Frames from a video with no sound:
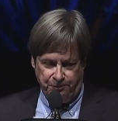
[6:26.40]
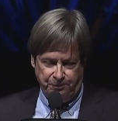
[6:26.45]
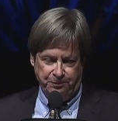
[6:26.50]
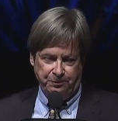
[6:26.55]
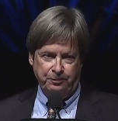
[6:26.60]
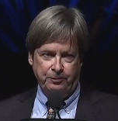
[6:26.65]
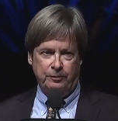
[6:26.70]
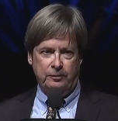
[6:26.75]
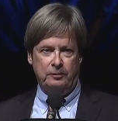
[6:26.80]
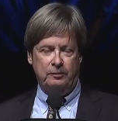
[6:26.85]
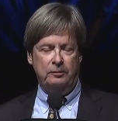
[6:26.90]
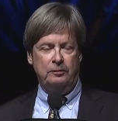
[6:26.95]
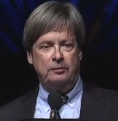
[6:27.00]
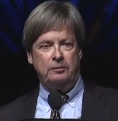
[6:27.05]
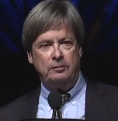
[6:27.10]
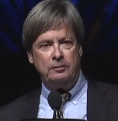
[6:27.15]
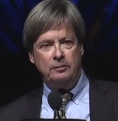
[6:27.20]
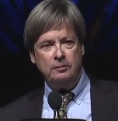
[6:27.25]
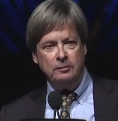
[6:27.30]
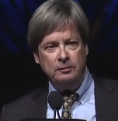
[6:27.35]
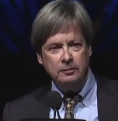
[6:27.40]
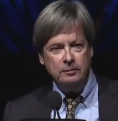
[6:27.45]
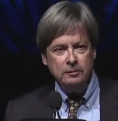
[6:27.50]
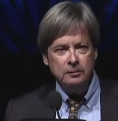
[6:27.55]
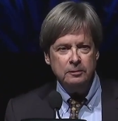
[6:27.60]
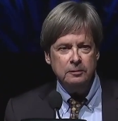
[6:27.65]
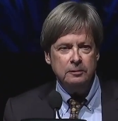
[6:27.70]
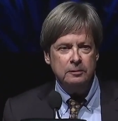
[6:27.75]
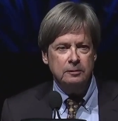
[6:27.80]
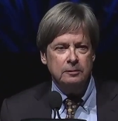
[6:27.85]

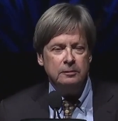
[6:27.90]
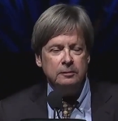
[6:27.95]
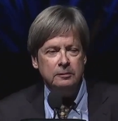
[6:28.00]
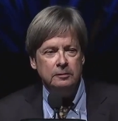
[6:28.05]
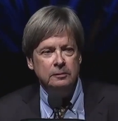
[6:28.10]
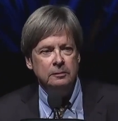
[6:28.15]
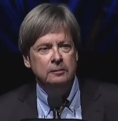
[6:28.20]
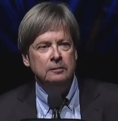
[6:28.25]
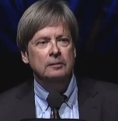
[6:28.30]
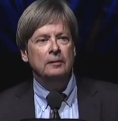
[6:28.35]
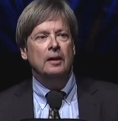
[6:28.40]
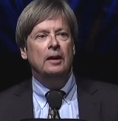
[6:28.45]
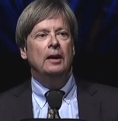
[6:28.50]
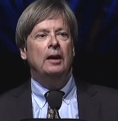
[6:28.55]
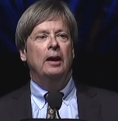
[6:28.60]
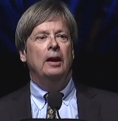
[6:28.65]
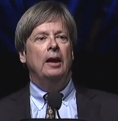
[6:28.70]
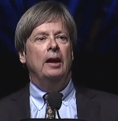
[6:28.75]
(no one is talking)